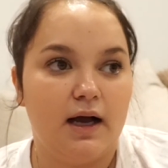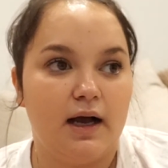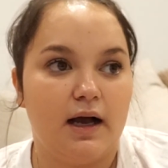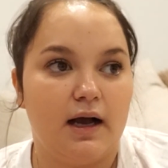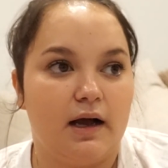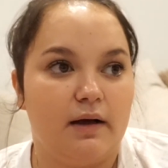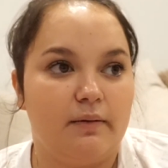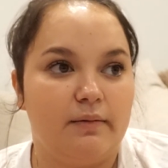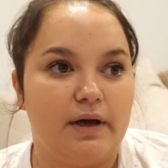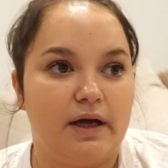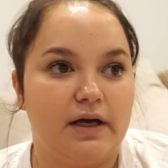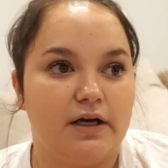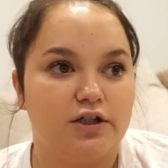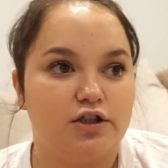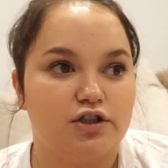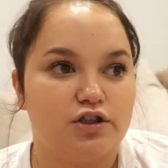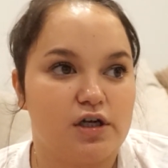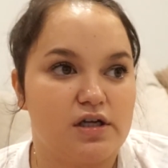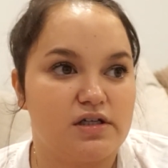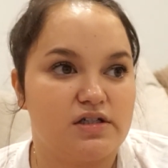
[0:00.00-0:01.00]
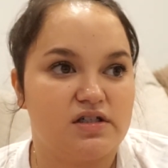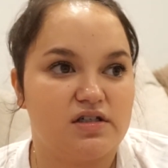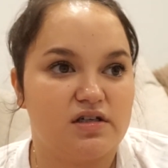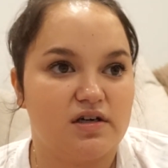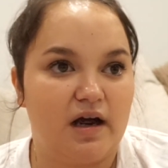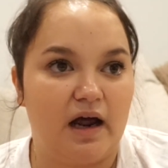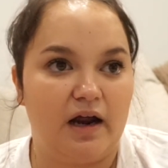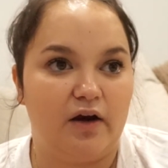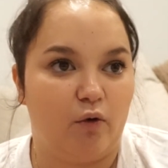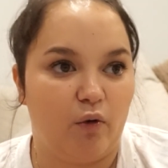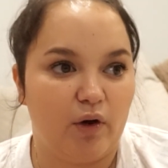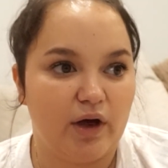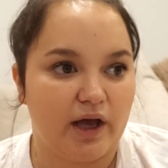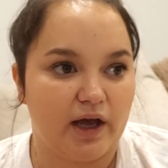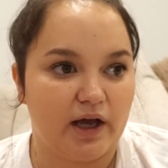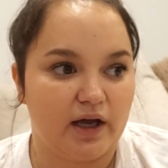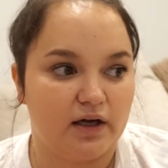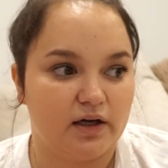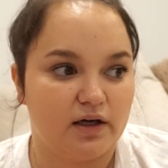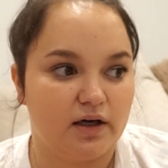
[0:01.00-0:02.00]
um, and it's just annoying.